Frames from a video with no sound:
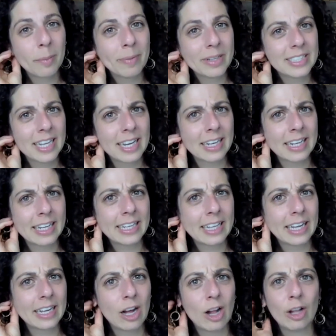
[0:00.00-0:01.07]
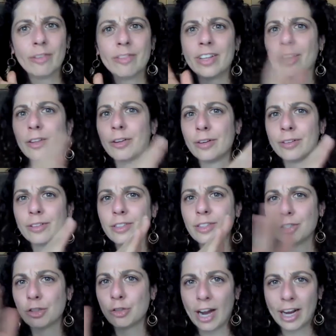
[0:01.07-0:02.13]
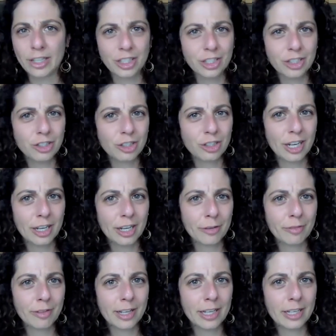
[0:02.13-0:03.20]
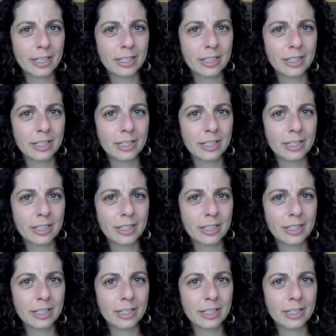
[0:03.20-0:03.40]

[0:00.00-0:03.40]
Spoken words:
but suddenly like all of the other distractions are kind of like